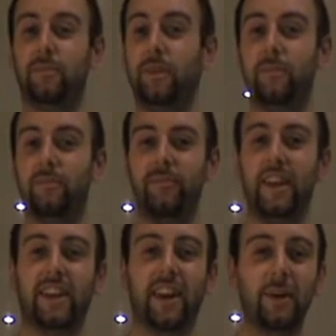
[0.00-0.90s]
Well, there
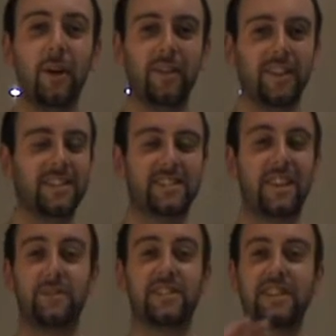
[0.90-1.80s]
you go. This
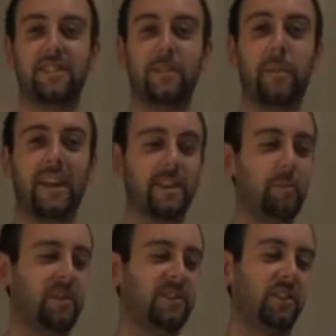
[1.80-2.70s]
even says it on the back of the
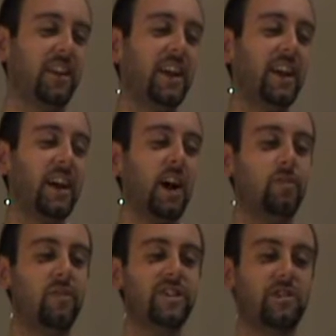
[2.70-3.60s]
bottle.
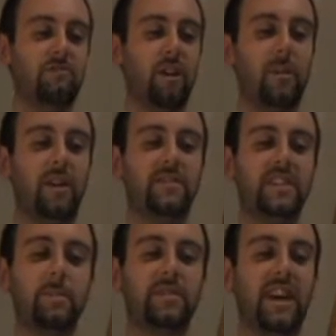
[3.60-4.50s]
A rich aroma of
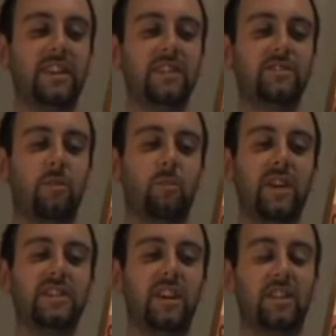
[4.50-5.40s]
deep tannins from
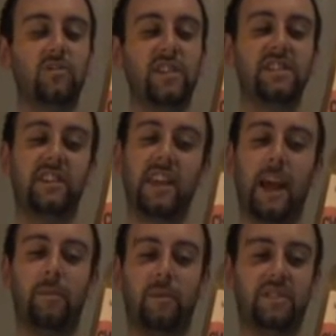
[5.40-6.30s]
West Country cider
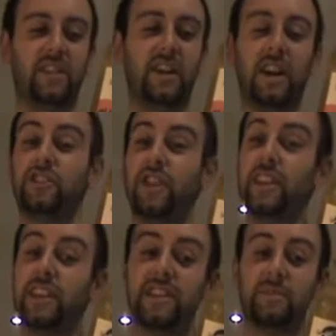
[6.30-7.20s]
apples. A
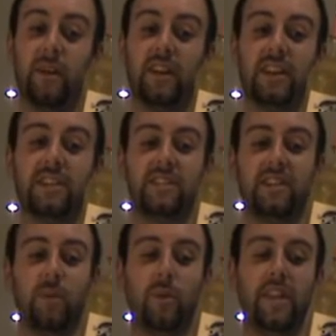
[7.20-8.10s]
gently sparkling
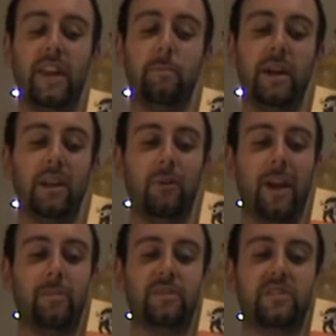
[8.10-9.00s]
cider with a mellow
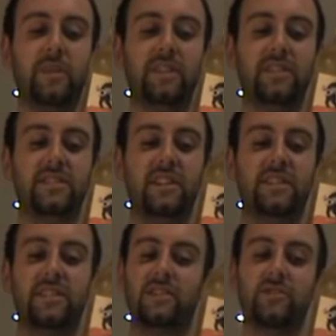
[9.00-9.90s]
apple sweetness, a
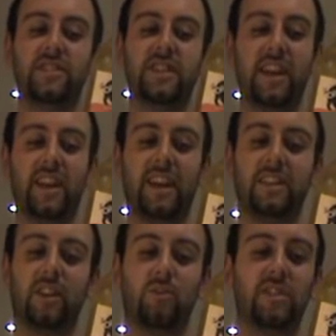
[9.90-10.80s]
citrus tang, and
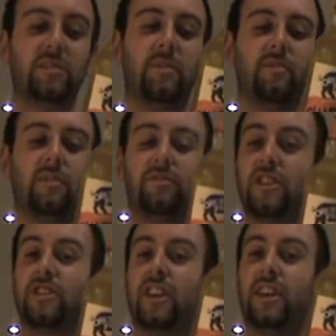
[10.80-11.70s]
a crisp,
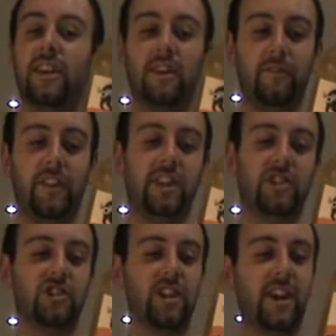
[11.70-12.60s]
refreshing
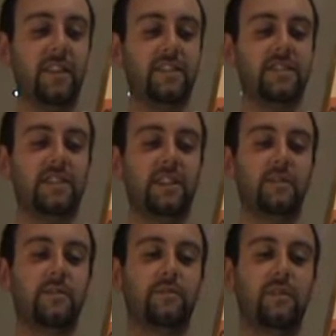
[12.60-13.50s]
finish. This is
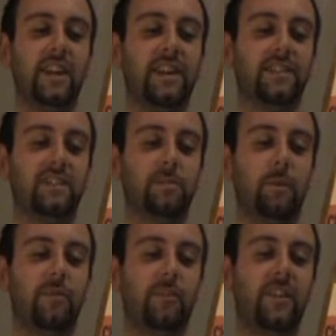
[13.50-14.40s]
gluten-free and
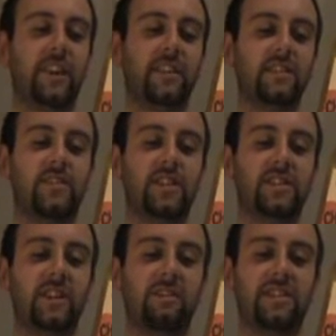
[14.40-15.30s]
suitable for vegans,
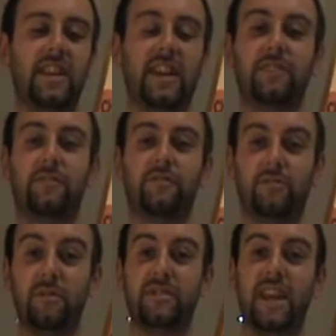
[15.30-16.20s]
vegetarians, and
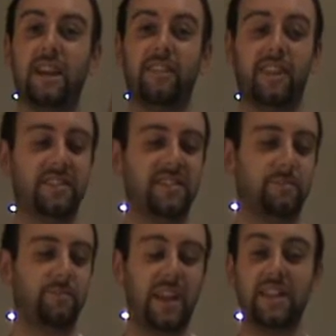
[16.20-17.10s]

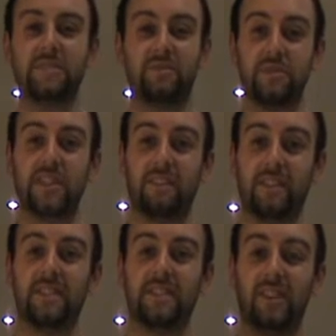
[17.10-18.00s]
fruitarians. Yes,
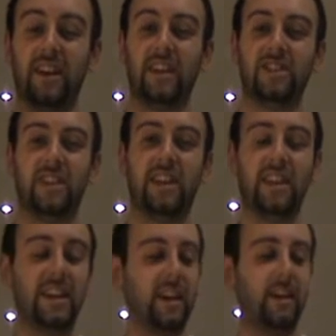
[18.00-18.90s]
fruitarians are
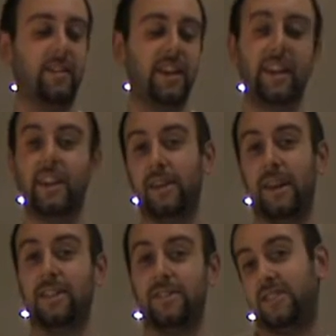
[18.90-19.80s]
actually a thing,
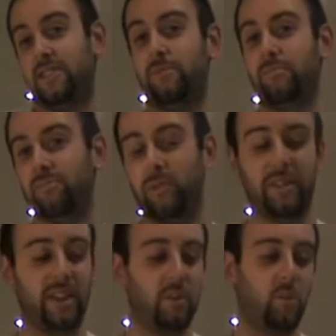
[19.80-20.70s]
as you
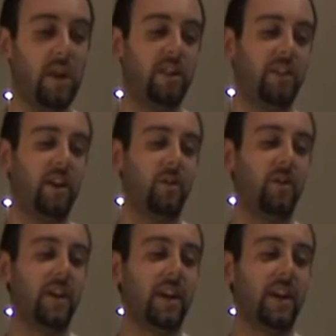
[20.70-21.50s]
probably well know.